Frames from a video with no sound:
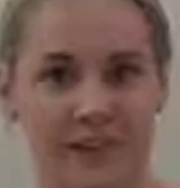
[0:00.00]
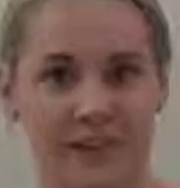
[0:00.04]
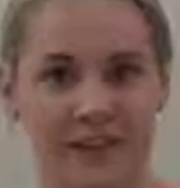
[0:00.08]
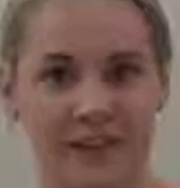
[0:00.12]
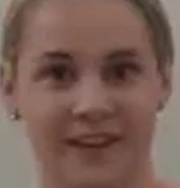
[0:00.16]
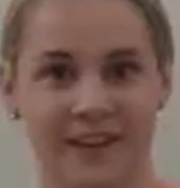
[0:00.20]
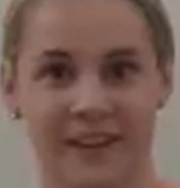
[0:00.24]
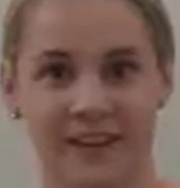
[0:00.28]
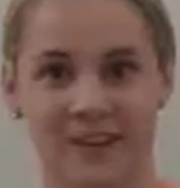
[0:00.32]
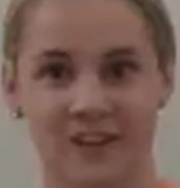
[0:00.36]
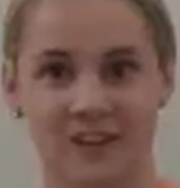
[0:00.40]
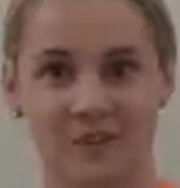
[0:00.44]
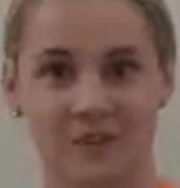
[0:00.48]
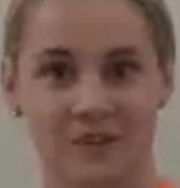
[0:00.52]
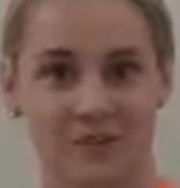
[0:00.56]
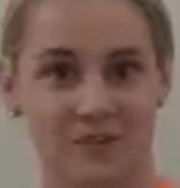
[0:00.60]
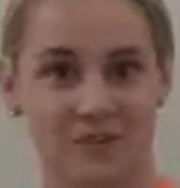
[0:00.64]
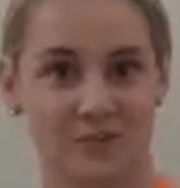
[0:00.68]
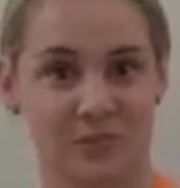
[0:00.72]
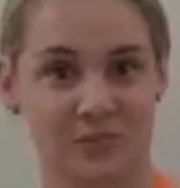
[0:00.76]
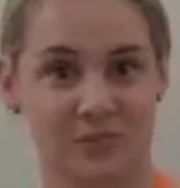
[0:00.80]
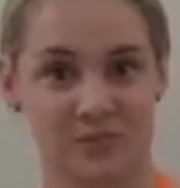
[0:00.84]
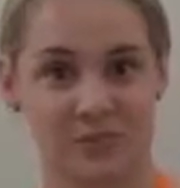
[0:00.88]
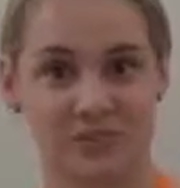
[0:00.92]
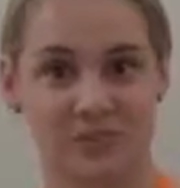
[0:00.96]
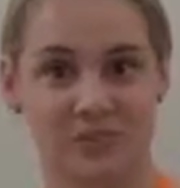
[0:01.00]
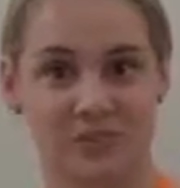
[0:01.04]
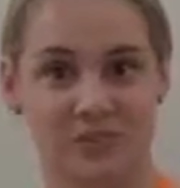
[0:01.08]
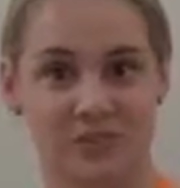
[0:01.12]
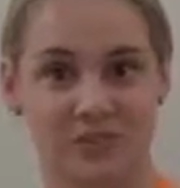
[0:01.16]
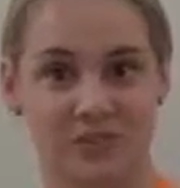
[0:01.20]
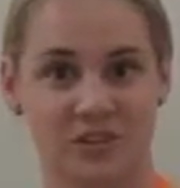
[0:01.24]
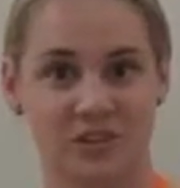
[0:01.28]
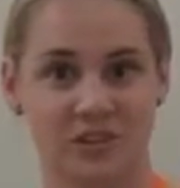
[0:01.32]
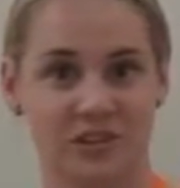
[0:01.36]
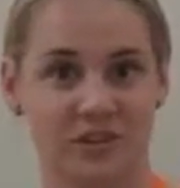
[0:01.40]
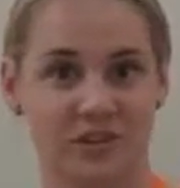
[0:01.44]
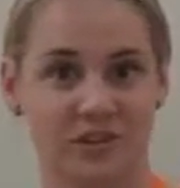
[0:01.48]
finding engaging ways for my
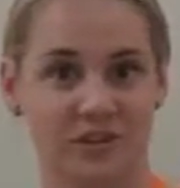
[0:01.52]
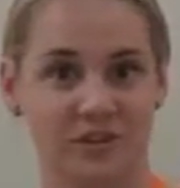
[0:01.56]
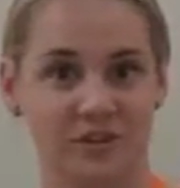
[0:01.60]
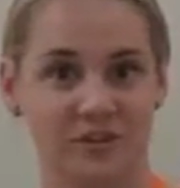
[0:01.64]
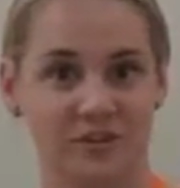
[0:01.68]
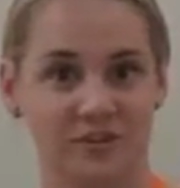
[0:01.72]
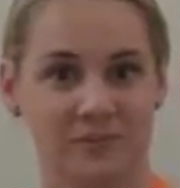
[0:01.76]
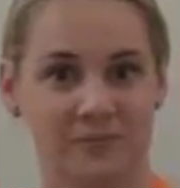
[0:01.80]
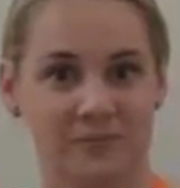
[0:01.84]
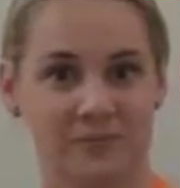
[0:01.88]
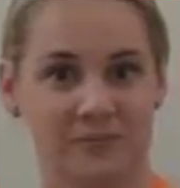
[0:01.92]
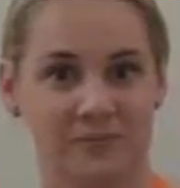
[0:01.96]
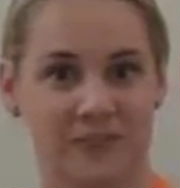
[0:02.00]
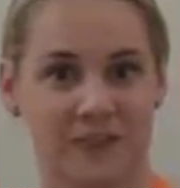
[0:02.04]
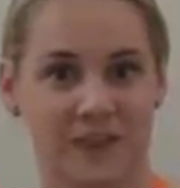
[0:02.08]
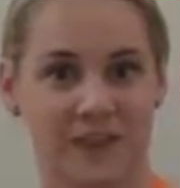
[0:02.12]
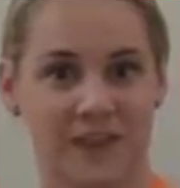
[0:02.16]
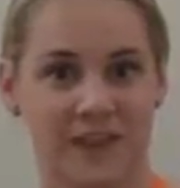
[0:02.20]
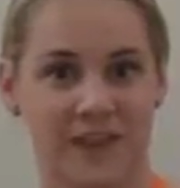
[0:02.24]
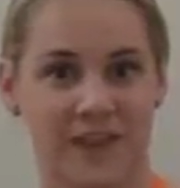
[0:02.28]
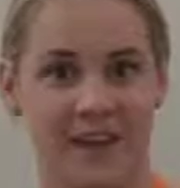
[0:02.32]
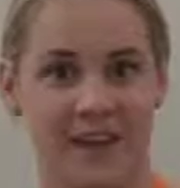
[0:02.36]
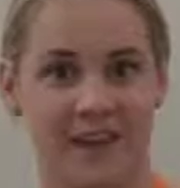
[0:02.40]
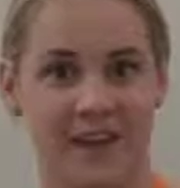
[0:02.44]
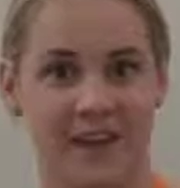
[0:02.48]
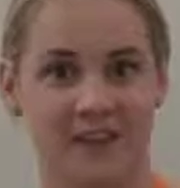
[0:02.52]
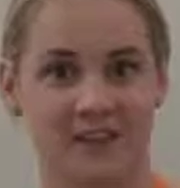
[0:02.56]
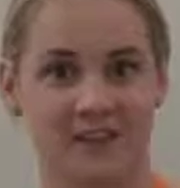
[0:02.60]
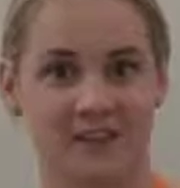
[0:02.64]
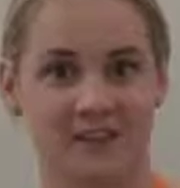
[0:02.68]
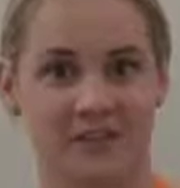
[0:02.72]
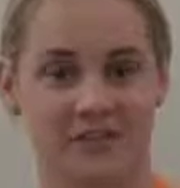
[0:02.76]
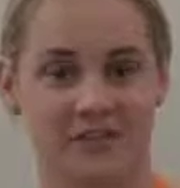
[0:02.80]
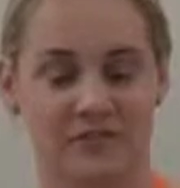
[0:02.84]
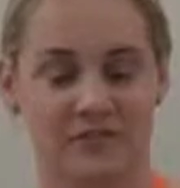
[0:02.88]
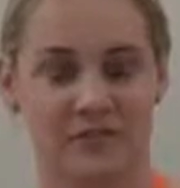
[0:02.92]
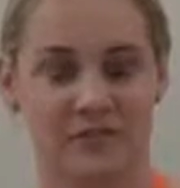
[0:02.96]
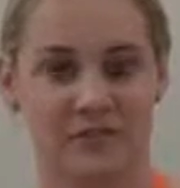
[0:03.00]
students to learn
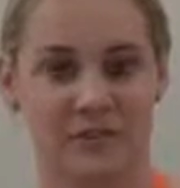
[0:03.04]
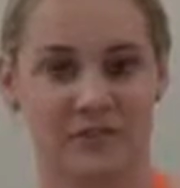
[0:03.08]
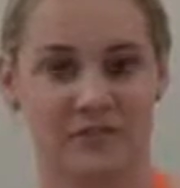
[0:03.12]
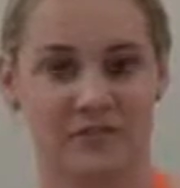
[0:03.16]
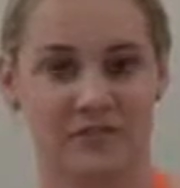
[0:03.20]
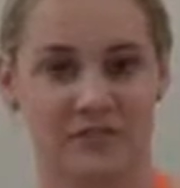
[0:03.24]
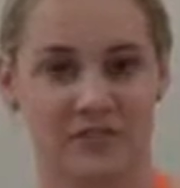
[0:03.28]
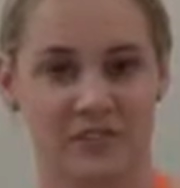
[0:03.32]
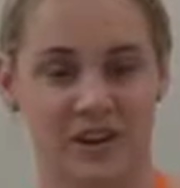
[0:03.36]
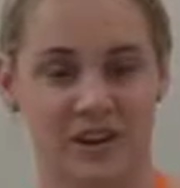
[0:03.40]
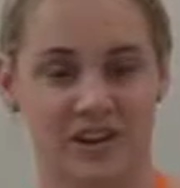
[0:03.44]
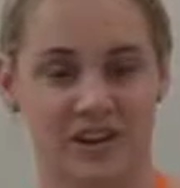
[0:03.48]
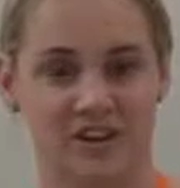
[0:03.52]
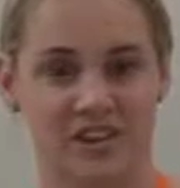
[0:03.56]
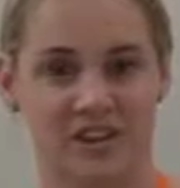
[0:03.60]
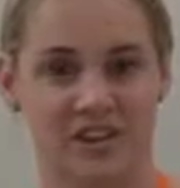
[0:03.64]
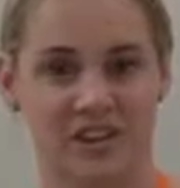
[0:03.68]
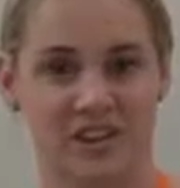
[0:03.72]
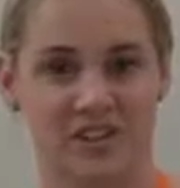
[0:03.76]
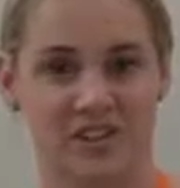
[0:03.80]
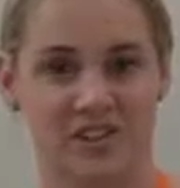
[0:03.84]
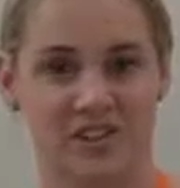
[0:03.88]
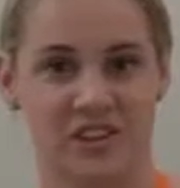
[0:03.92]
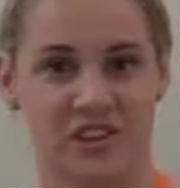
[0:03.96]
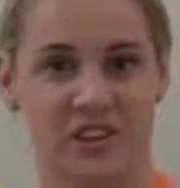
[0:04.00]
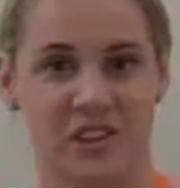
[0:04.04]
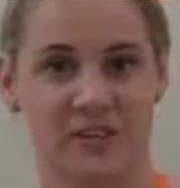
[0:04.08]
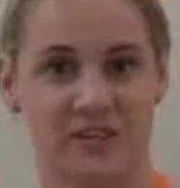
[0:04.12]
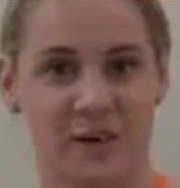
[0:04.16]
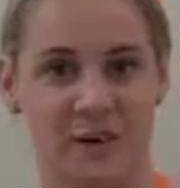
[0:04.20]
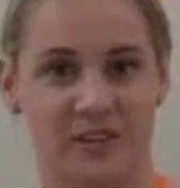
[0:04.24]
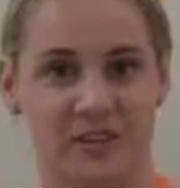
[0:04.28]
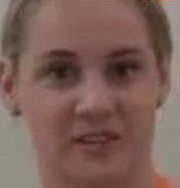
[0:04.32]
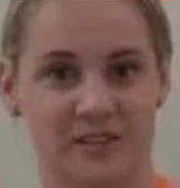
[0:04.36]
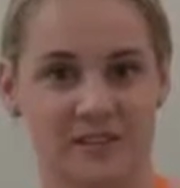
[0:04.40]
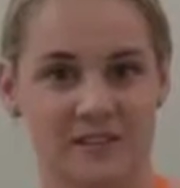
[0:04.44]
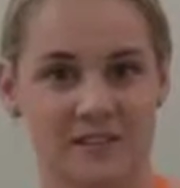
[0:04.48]
and for differentiation in my